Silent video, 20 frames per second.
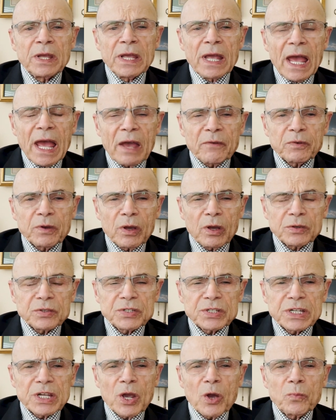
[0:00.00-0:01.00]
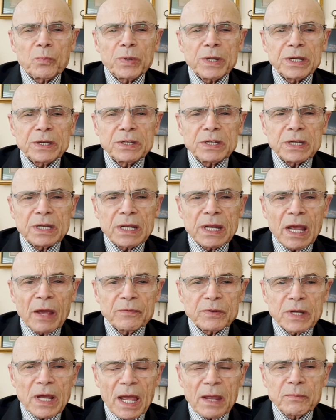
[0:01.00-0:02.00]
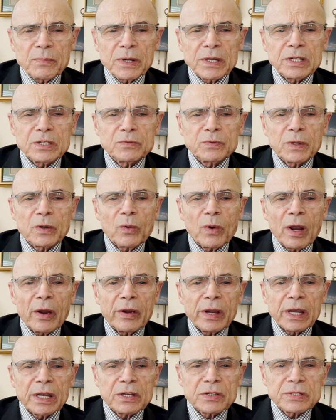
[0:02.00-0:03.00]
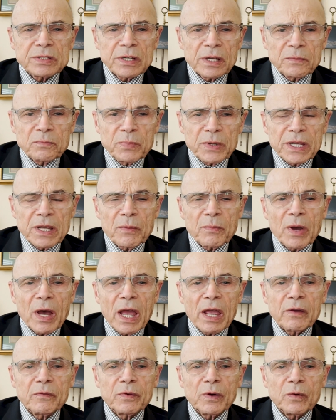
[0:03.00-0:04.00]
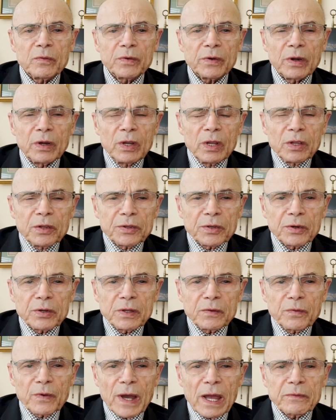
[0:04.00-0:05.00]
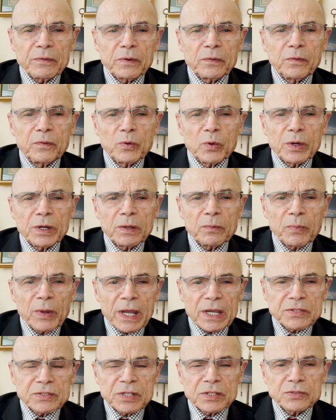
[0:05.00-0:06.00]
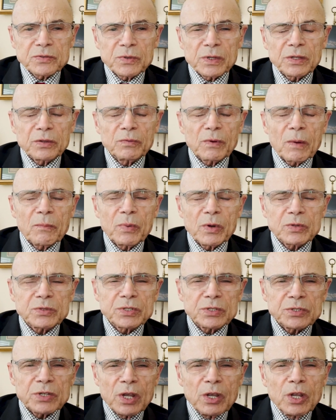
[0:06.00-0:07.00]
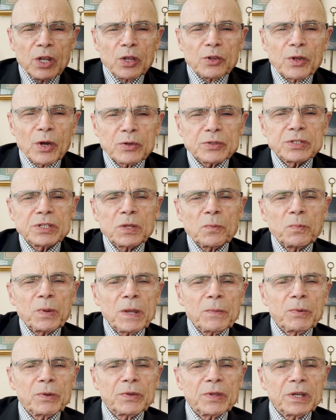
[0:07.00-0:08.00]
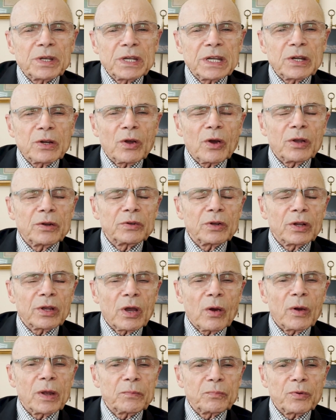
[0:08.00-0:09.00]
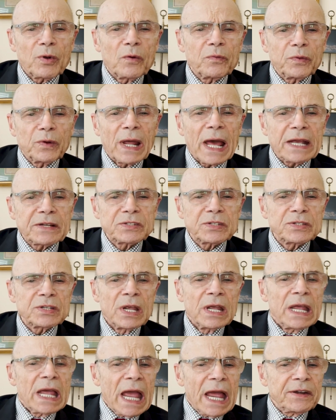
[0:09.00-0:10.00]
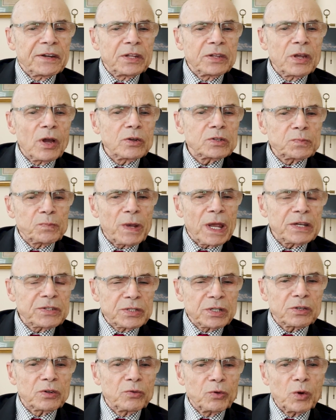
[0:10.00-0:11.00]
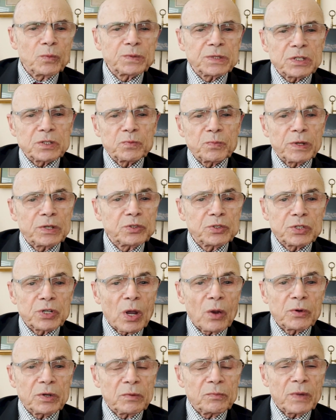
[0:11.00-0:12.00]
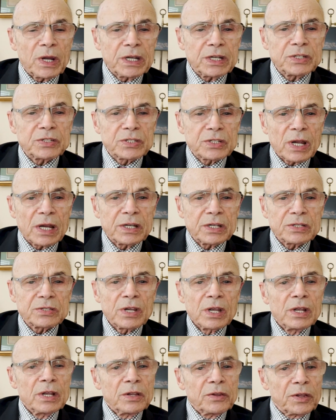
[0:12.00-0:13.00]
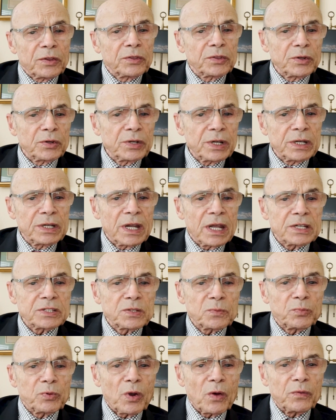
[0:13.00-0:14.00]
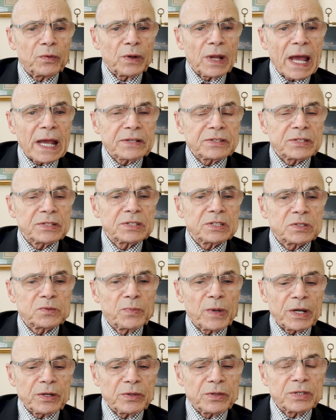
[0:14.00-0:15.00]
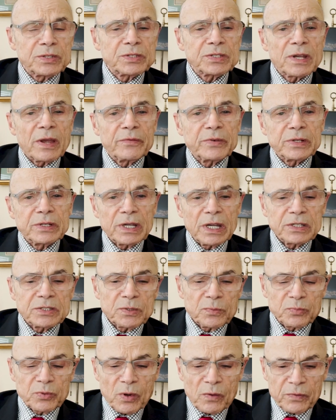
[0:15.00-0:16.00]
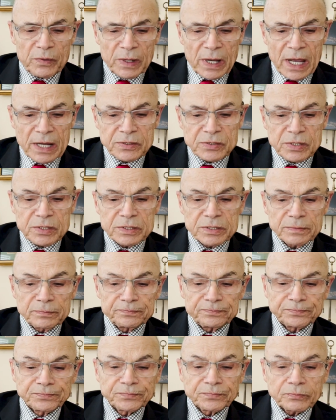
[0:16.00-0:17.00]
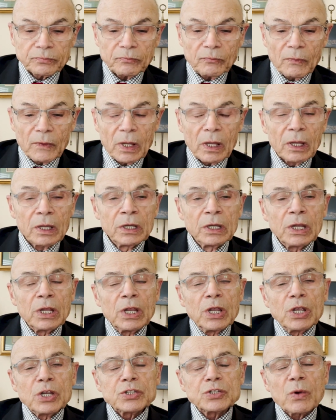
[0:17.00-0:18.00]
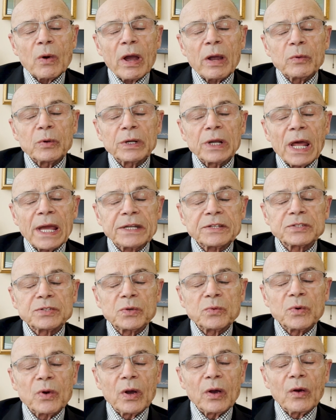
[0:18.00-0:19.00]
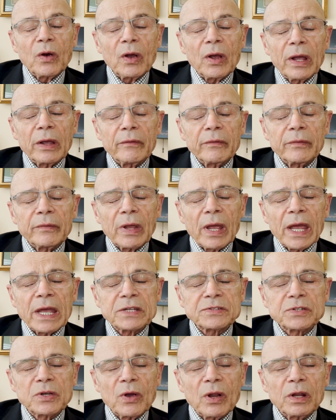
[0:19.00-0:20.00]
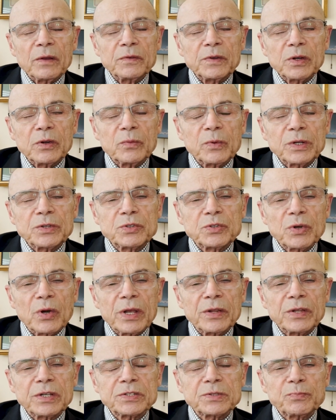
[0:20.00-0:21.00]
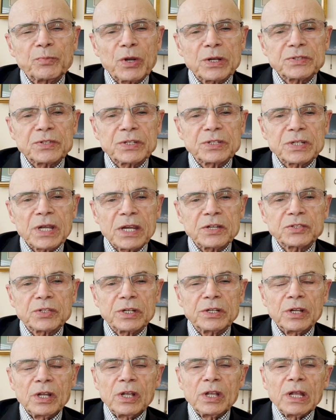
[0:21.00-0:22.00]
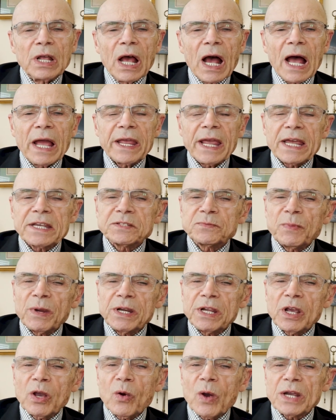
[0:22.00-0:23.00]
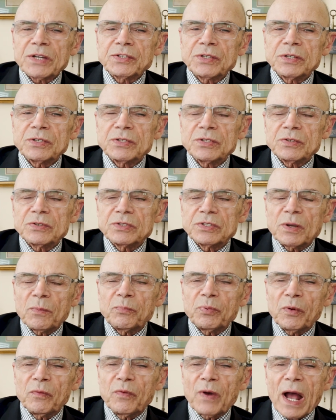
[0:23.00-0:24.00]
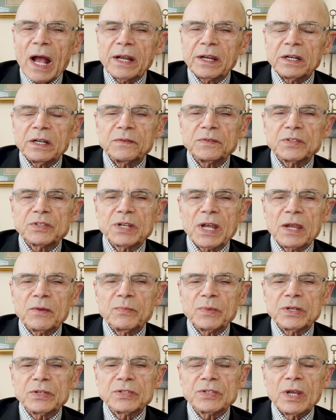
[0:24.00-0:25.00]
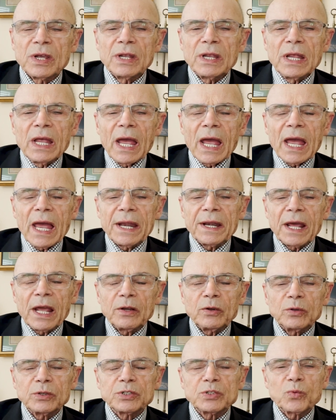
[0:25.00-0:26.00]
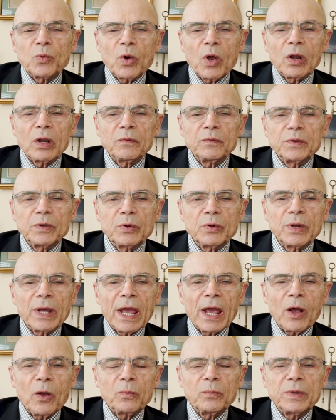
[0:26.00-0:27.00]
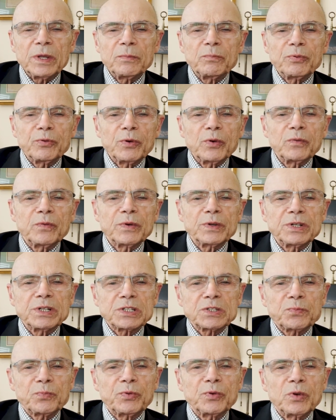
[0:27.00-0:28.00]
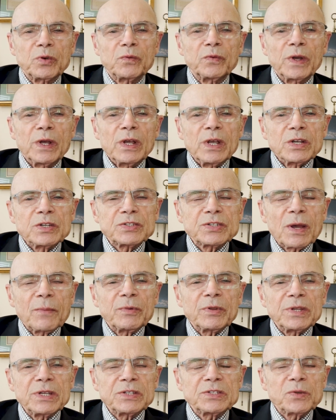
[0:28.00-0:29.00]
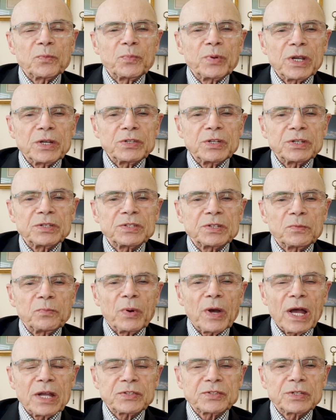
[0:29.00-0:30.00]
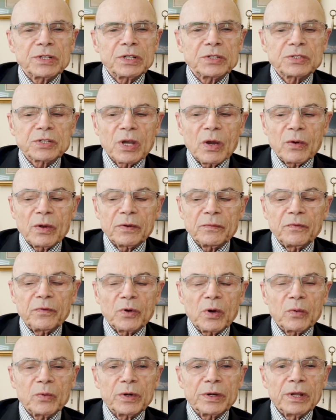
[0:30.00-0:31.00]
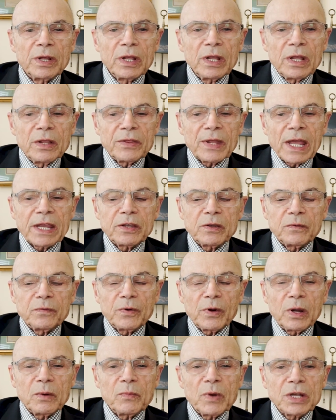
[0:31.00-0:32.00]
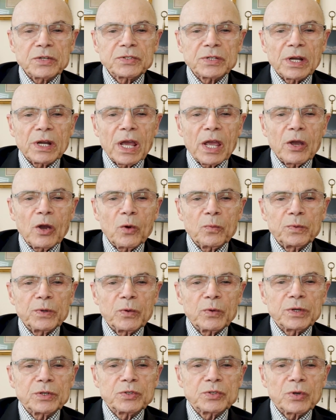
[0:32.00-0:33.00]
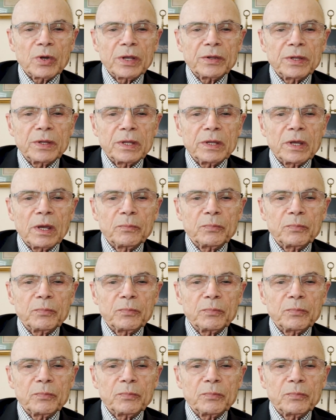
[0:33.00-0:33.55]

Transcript: have COPD, have diabetes requiring insulin, BMI of over 35 or 40, past history of thrombosis. Those are the people that need ongoing prophylaxis. And in those patient groups, it's been shown in many studies that 30 days of prophylaxis is better than seven days of prophylaxis. So I would like to uh, uh, ask all of you to enjoy this presentation. I ask many questions. There's some provocative statements and I look to all of you to help me prove or disprove some of these opinions and postulates going forward. Thank you very much, and I hope you enjoy the uh,